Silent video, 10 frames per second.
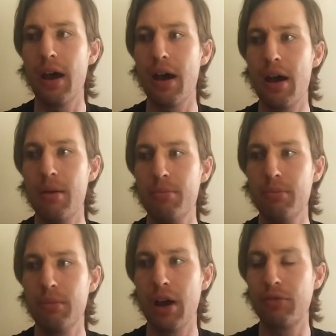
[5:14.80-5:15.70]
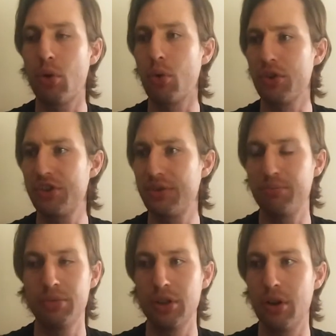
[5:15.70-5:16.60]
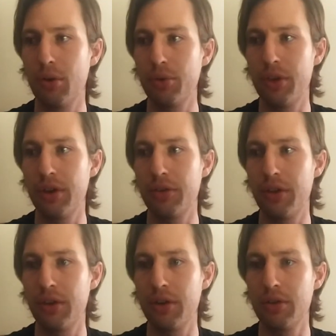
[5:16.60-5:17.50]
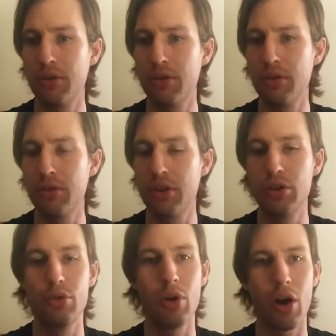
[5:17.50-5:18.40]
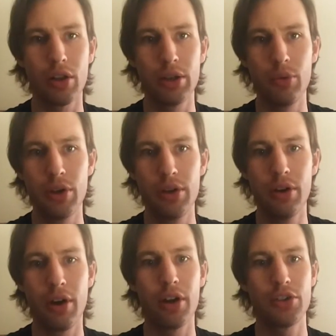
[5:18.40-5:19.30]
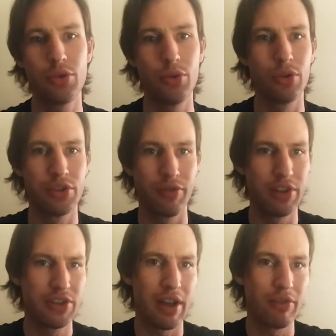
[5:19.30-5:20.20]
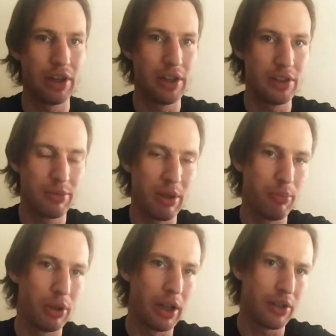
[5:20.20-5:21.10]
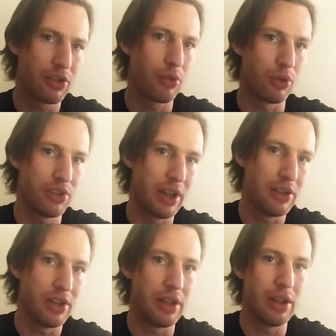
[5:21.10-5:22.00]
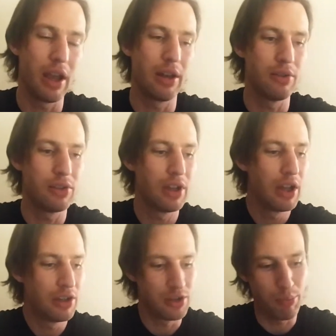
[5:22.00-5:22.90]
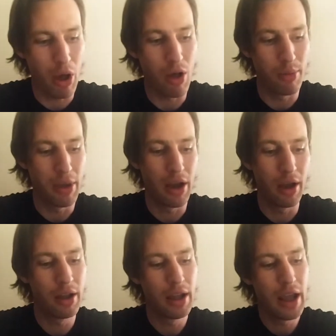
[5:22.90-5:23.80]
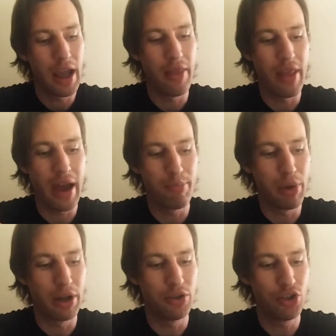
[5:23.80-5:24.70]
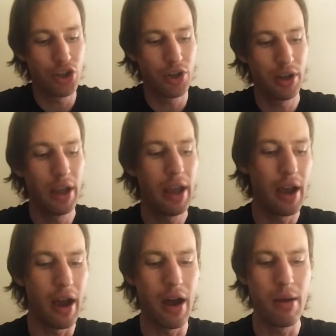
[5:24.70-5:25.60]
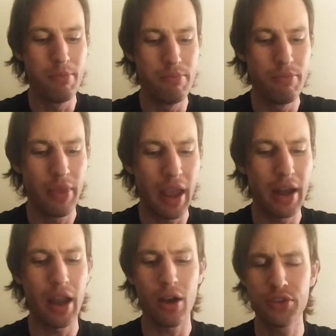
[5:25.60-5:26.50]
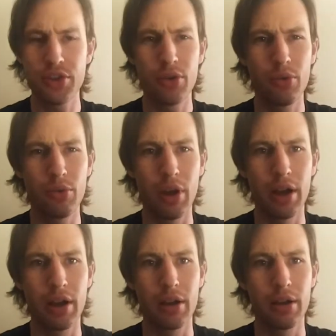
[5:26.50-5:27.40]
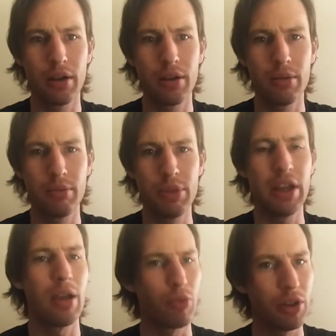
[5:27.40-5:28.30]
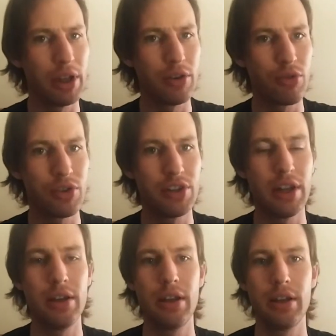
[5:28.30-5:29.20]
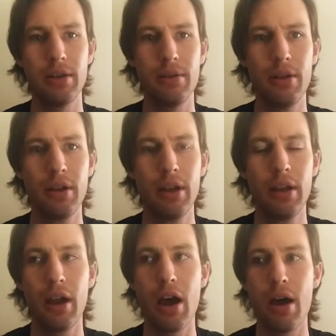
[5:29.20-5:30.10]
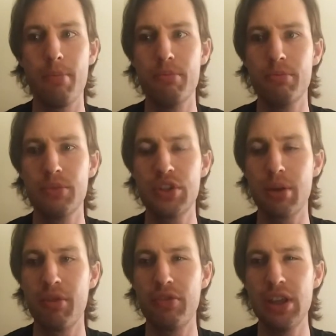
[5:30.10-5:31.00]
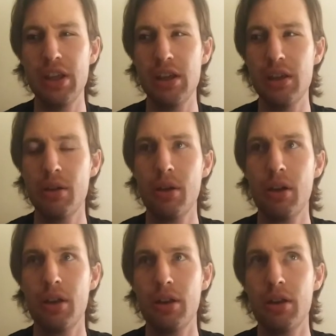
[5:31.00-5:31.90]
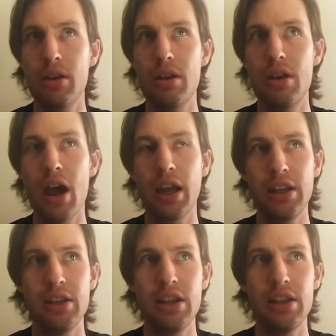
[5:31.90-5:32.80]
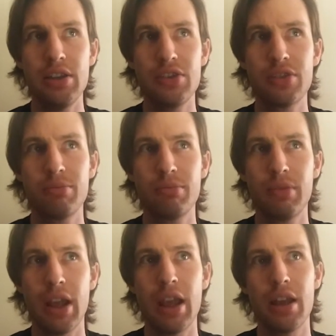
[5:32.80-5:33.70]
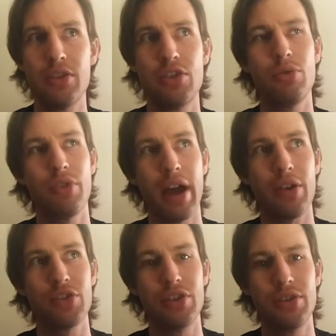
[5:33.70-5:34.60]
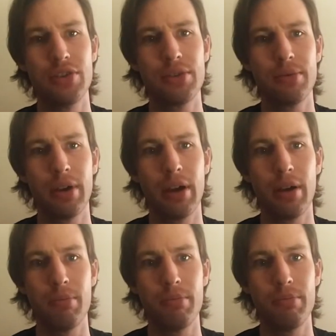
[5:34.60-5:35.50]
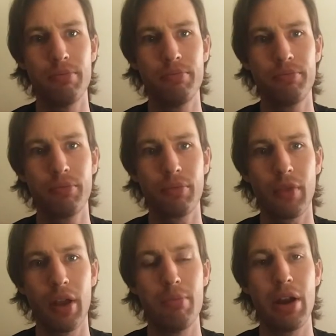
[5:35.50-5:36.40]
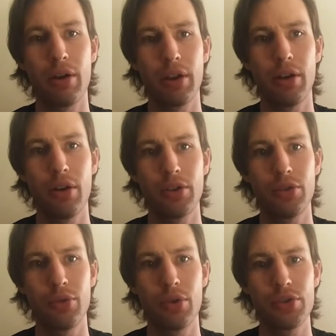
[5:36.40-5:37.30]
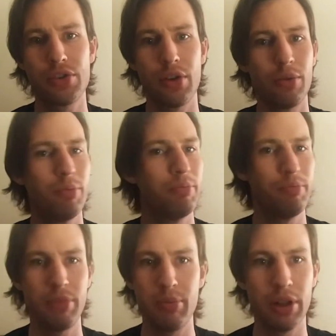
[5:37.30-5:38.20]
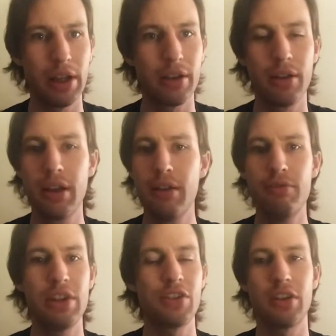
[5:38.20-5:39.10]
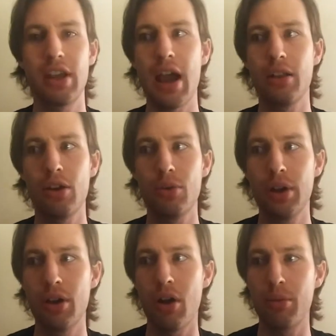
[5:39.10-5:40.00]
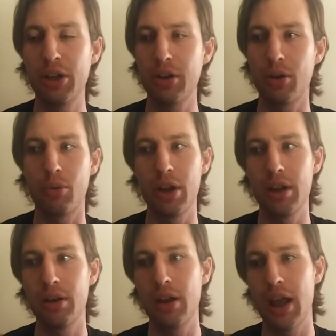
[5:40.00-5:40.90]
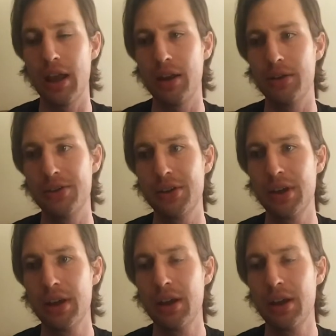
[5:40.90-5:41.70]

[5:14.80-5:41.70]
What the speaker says: Of course, you know, the new Hollywood auteurs of the 70s, people like Scorsese and De Palma and that bunch. And I also became really interested in some of the 90s and 2000s American auteurs. So people like Vincent Gallo and Harmony Korine and